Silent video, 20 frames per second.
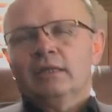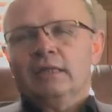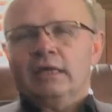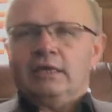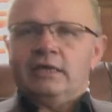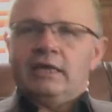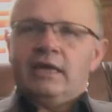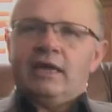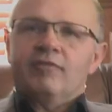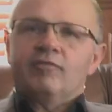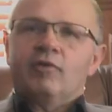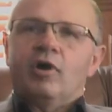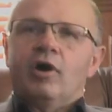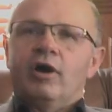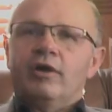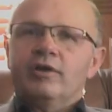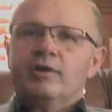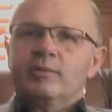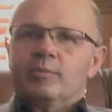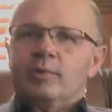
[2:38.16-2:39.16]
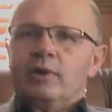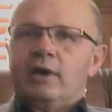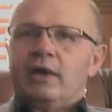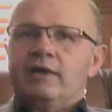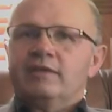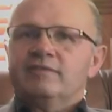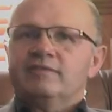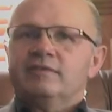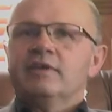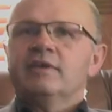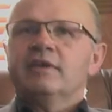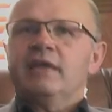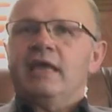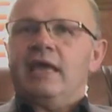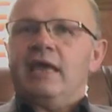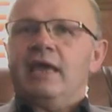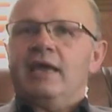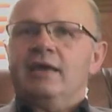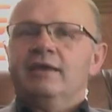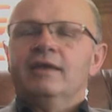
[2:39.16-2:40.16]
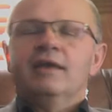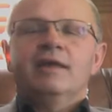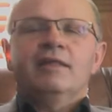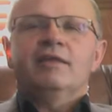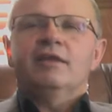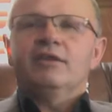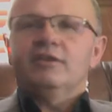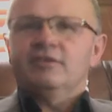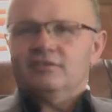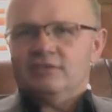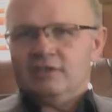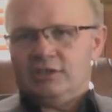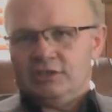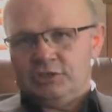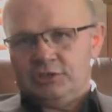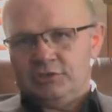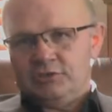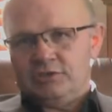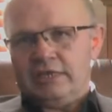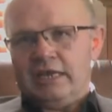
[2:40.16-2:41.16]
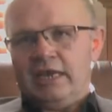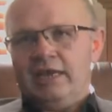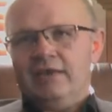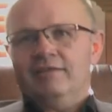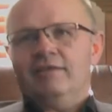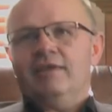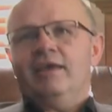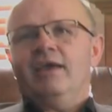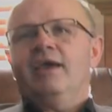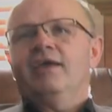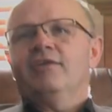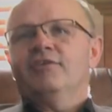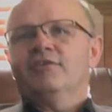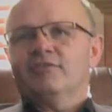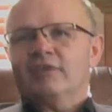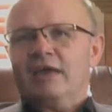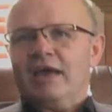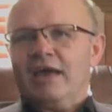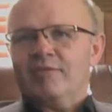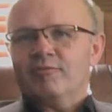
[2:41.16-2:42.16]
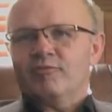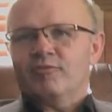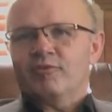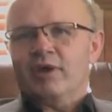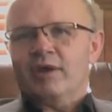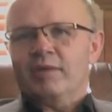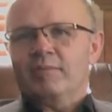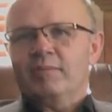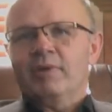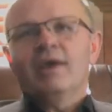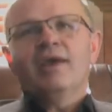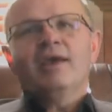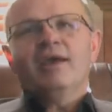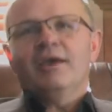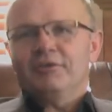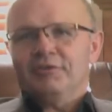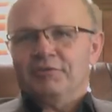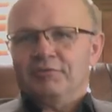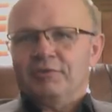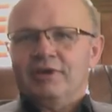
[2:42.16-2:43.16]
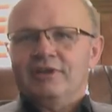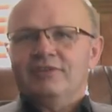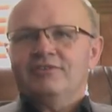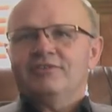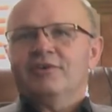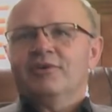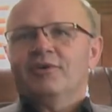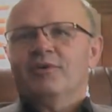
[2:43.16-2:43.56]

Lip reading: that you have all your products in hand, then you set your date and your time frame, and you're ready to